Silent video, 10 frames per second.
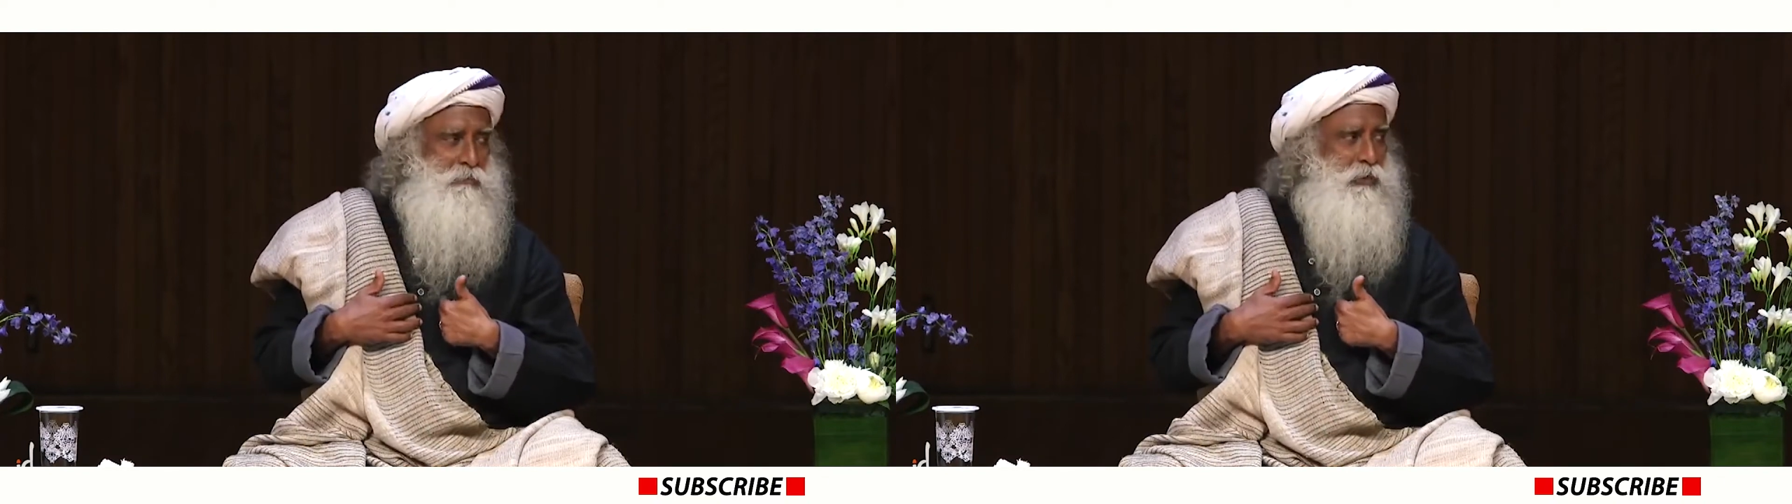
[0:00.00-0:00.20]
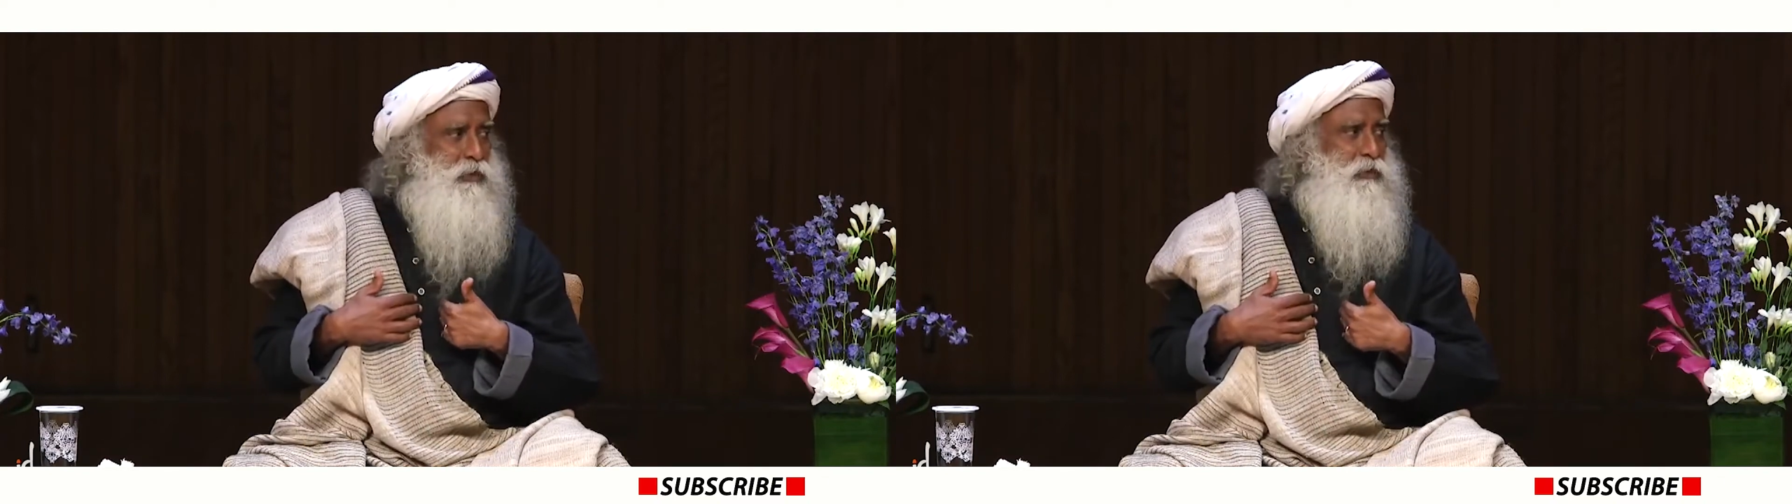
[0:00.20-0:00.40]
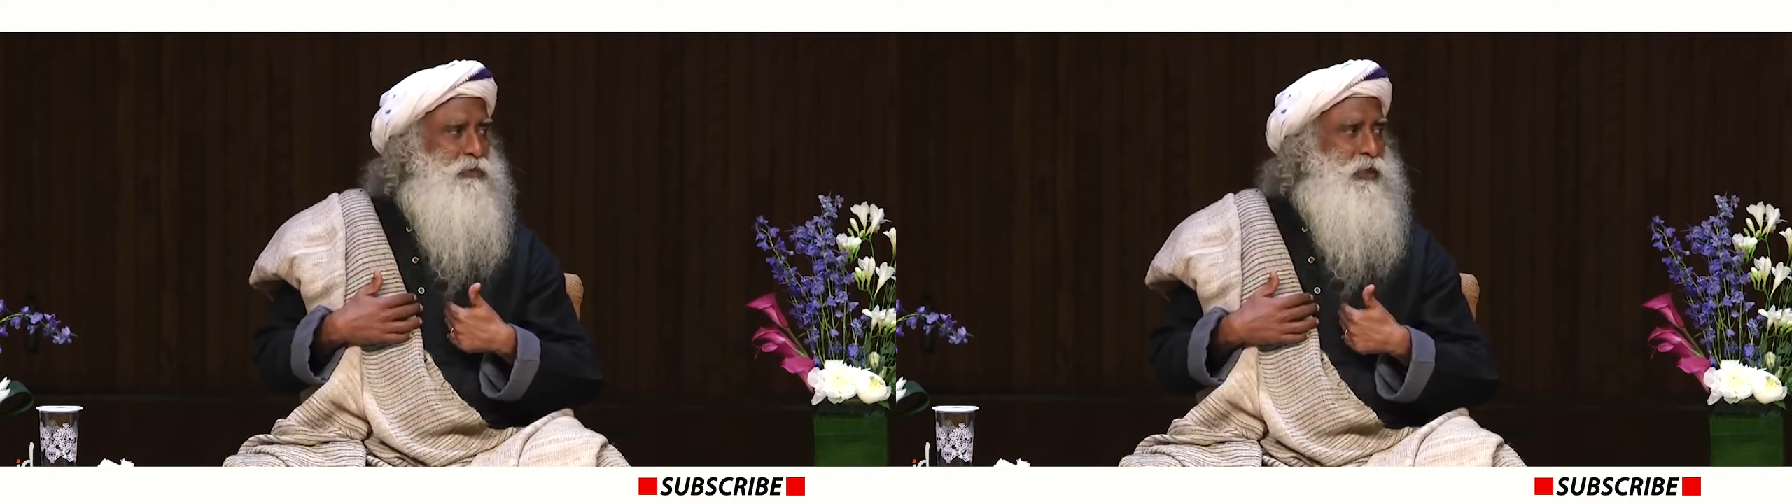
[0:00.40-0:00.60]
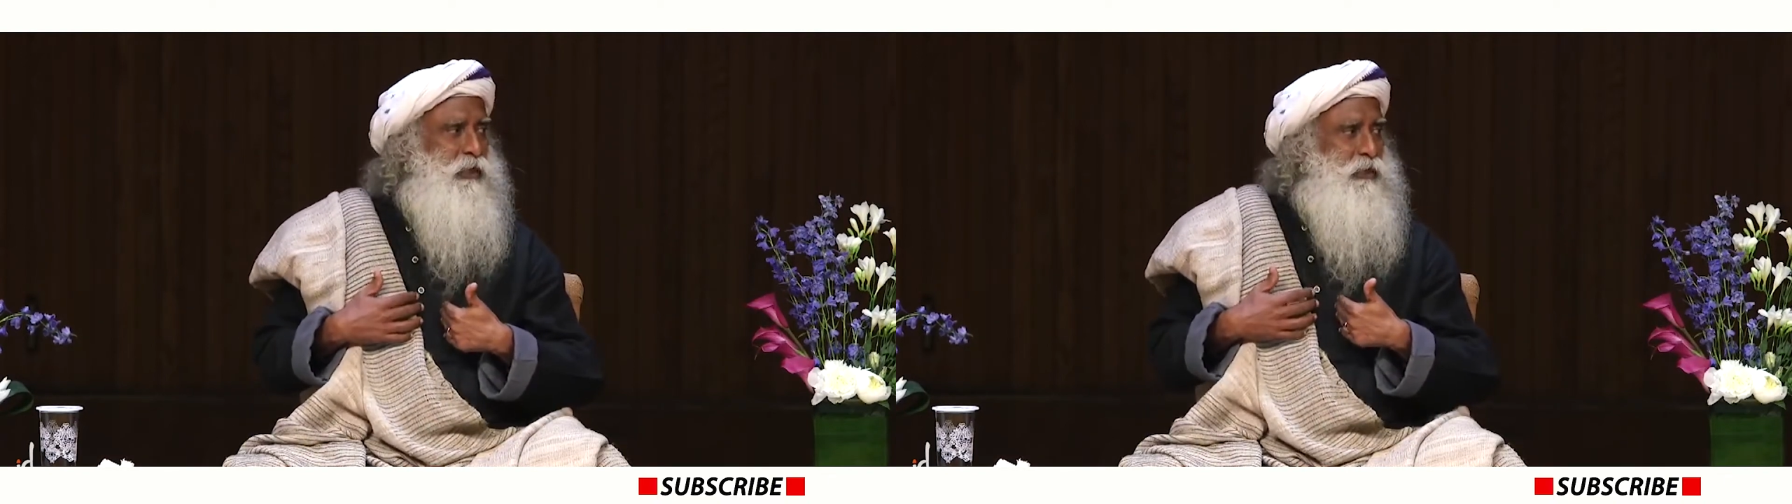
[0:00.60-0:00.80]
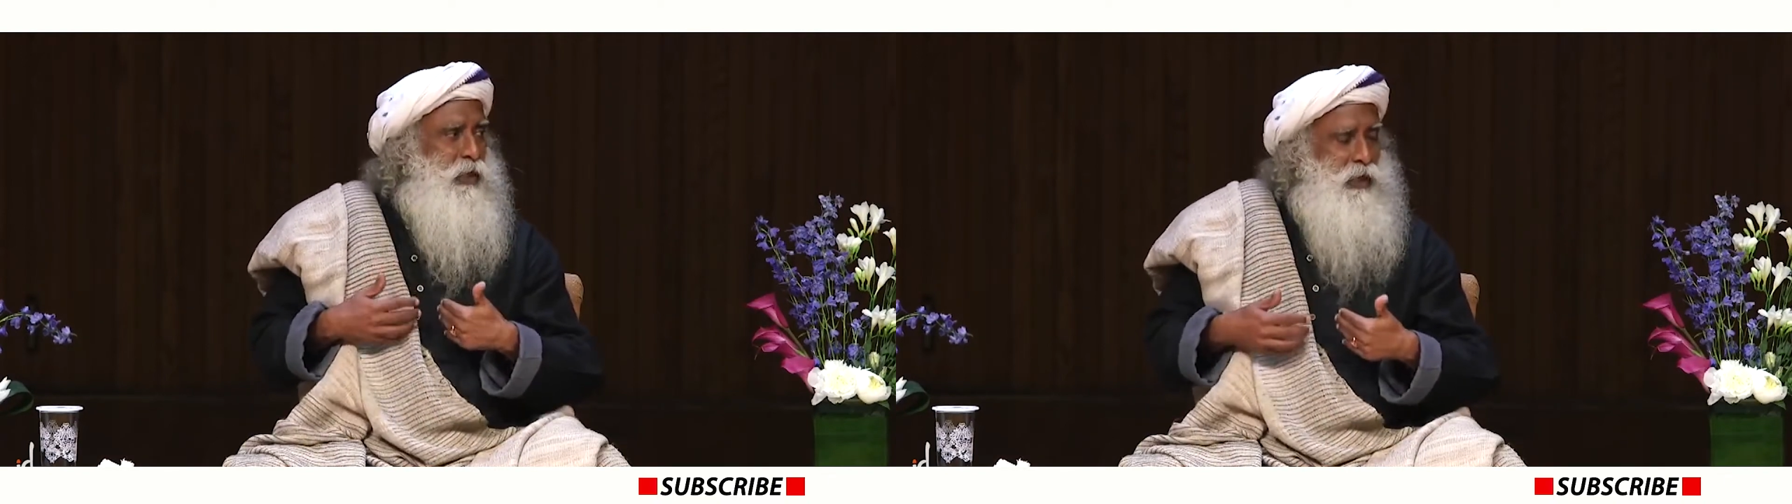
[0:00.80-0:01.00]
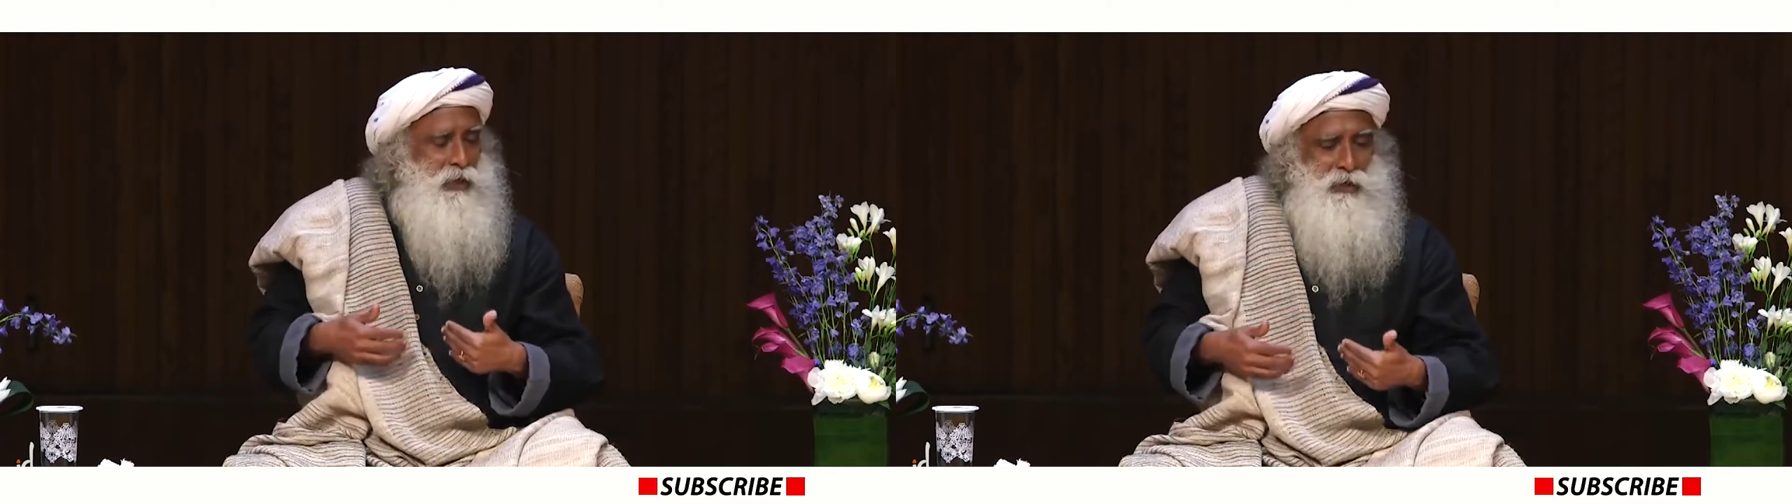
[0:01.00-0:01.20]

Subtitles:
because the entire